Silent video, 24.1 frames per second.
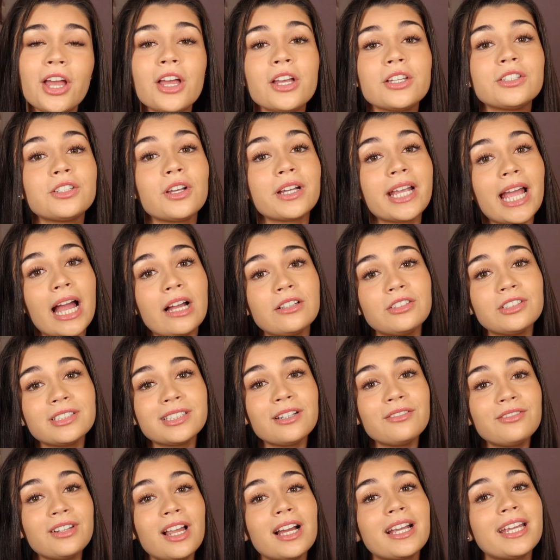So count
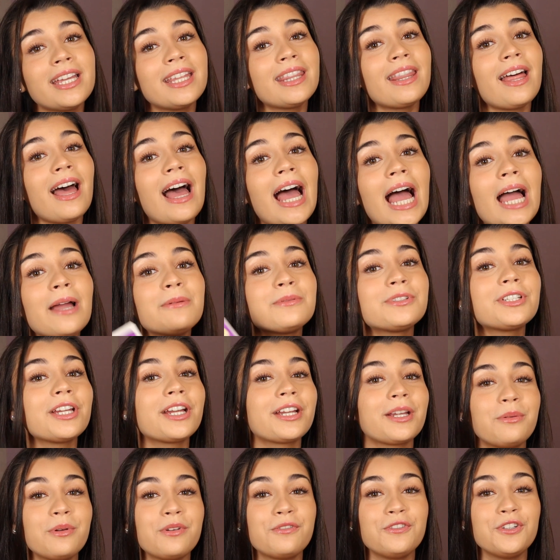yourself lucky that I'm
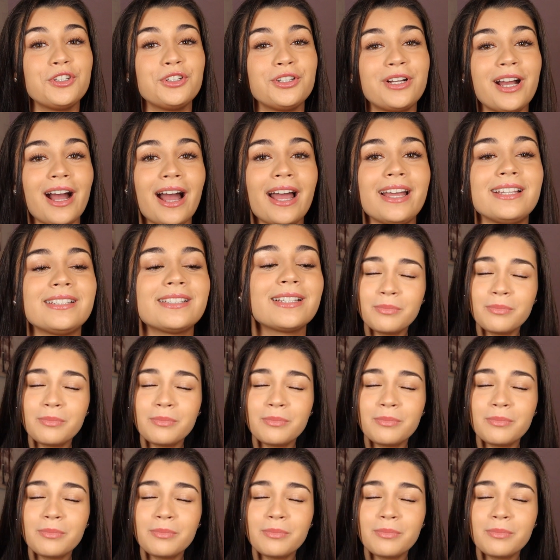sharing it with you guys.